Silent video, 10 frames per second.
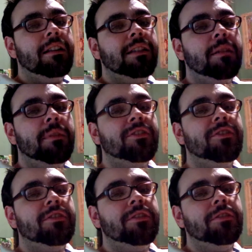much
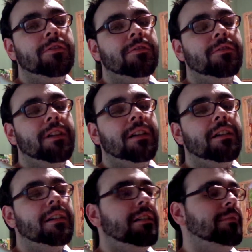is new.
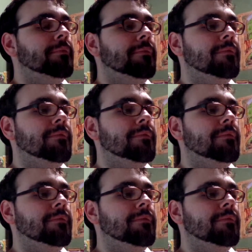I